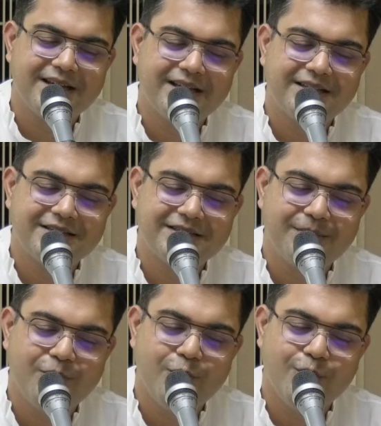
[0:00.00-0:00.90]

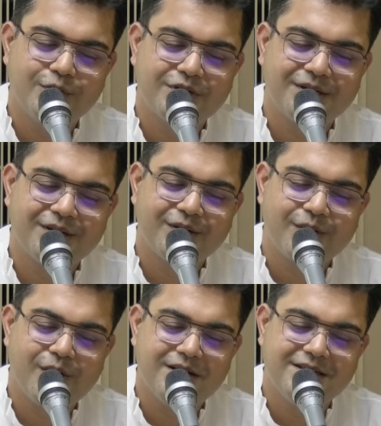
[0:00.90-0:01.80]
support,
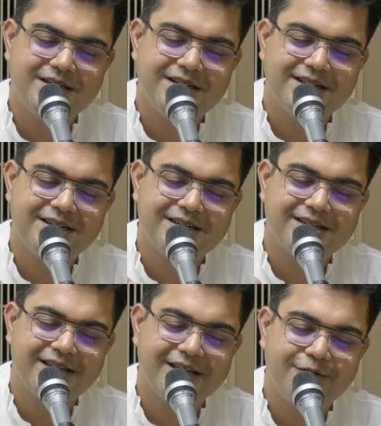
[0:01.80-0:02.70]
continent,
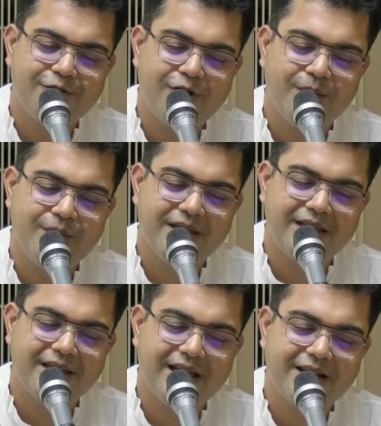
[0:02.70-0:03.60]

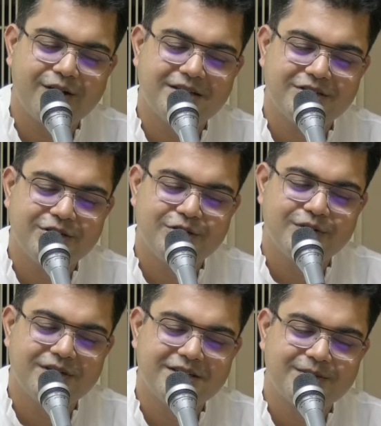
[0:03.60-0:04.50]
informing, and
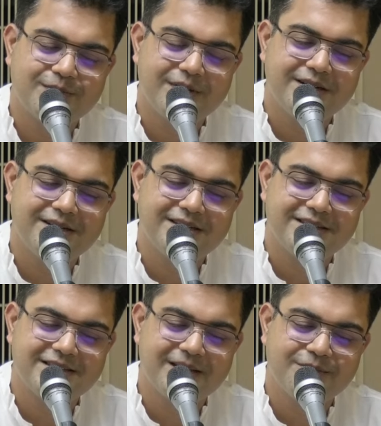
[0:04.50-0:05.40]
constituent spirit
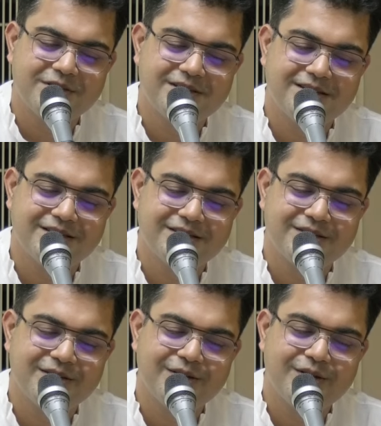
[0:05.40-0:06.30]
and
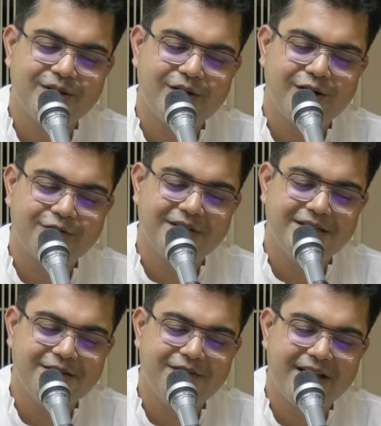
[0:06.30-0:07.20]
substance of the
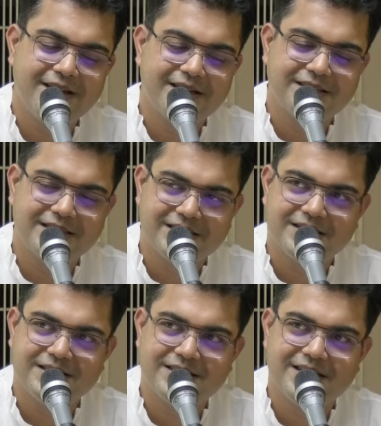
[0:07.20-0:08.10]
divine
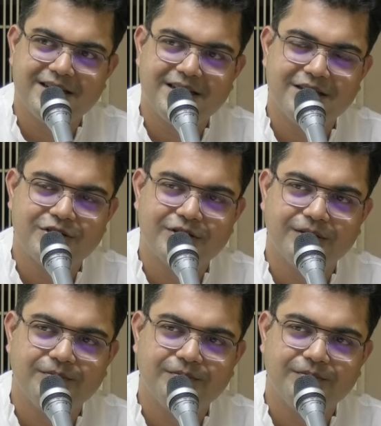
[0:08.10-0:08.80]
existence and nature.